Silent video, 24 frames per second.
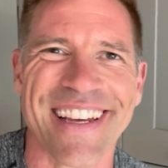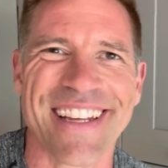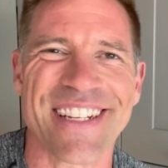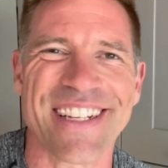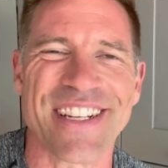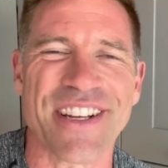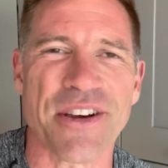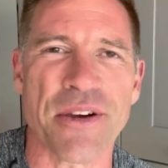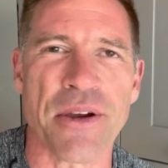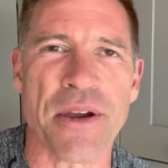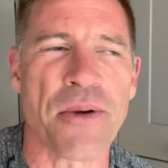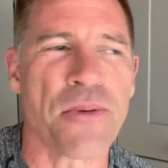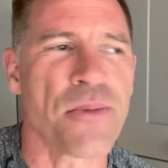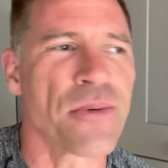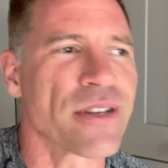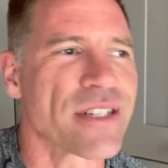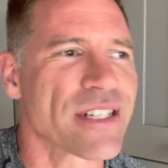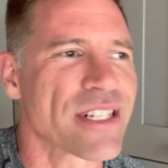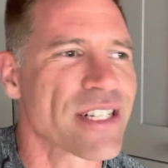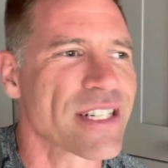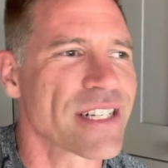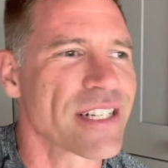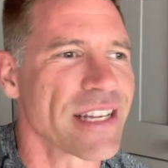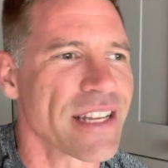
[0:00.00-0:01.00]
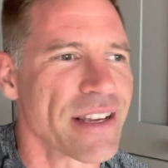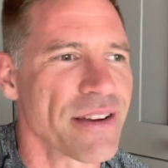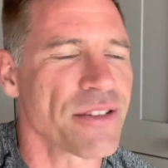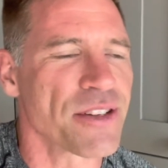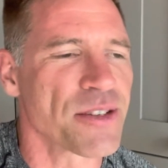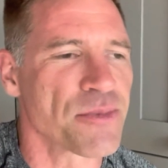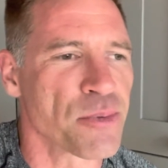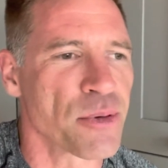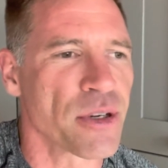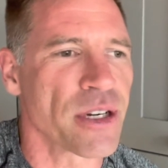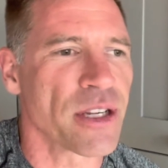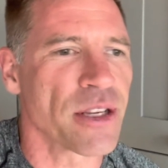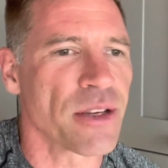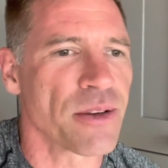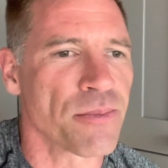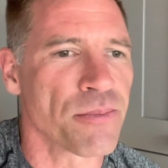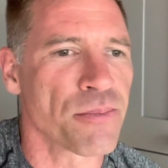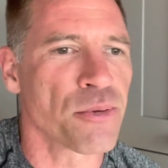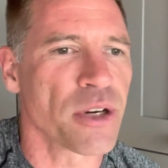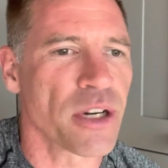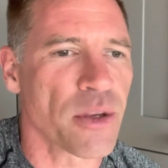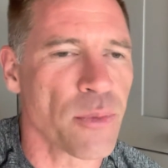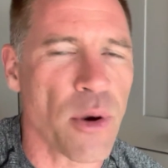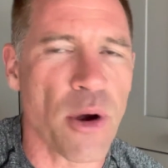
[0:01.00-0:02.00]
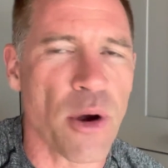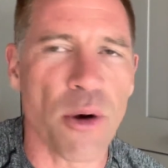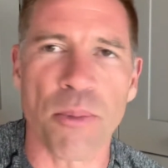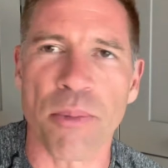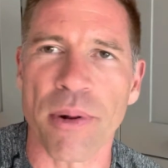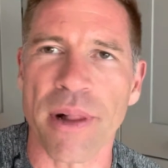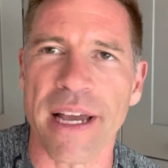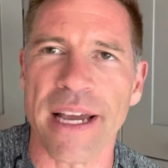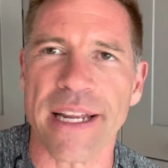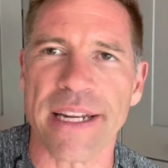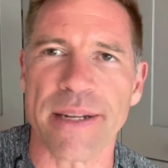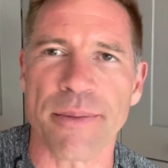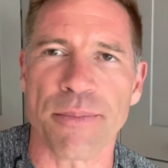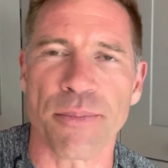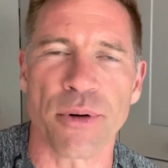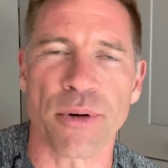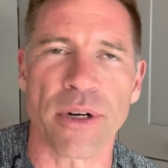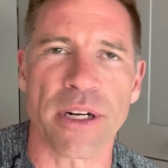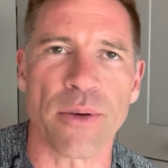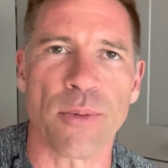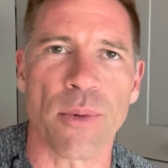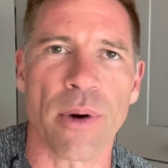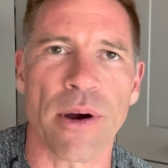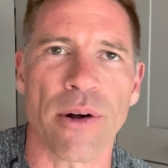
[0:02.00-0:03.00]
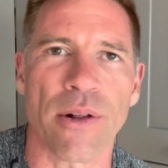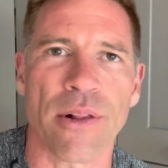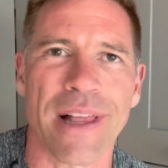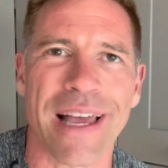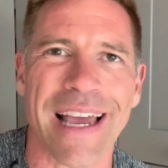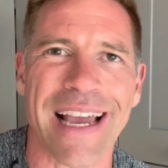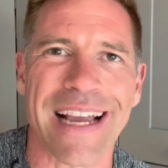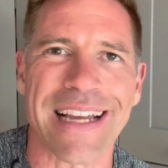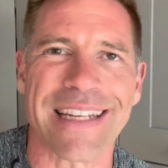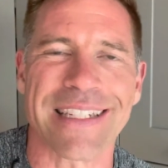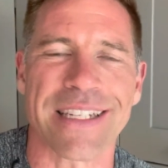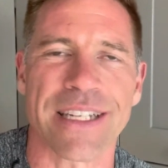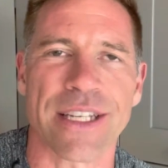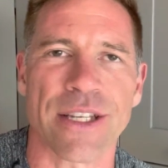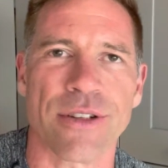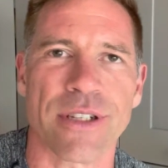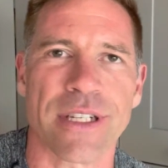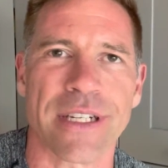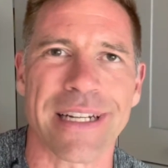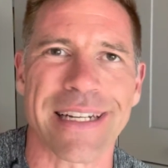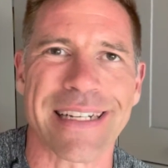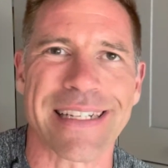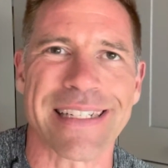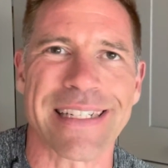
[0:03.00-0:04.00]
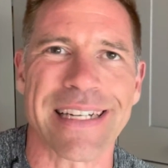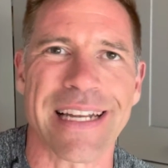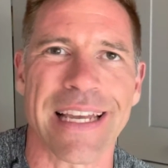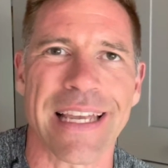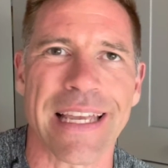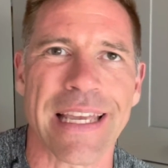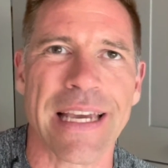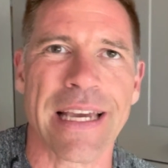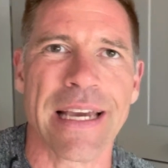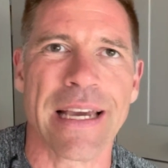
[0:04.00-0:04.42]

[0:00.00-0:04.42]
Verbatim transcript: so it was it was pretty pretty well planned and pretty well executed, I'd say.